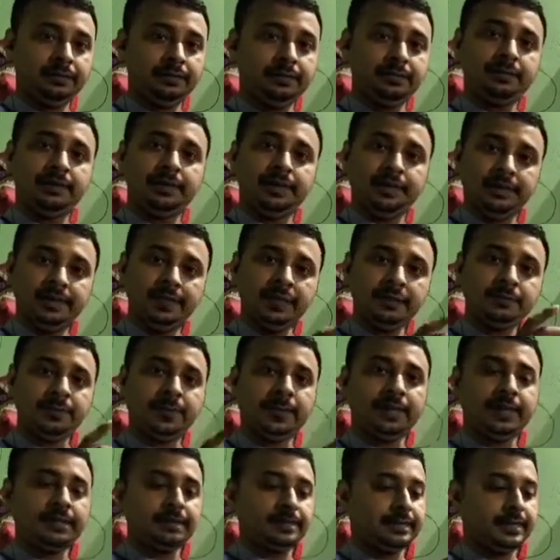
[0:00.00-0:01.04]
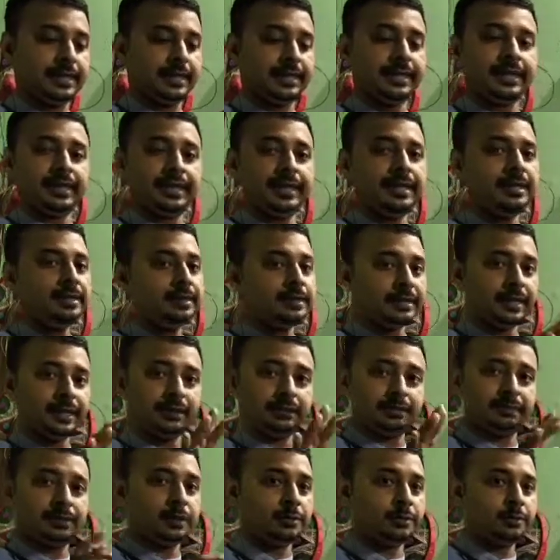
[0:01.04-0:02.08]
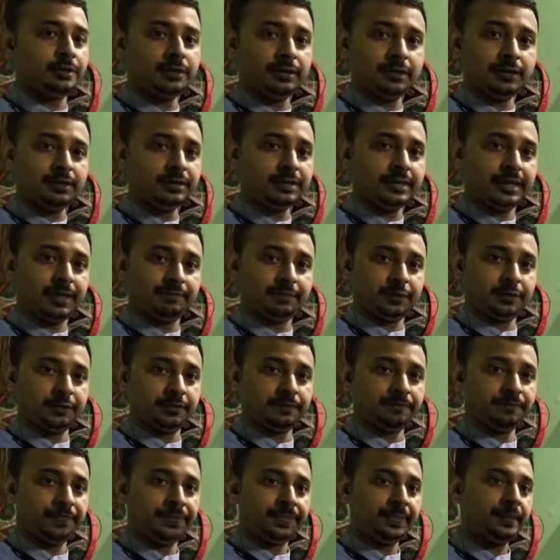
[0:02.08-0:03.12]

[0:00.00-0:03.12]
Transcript: So this is first, second, and third person concept.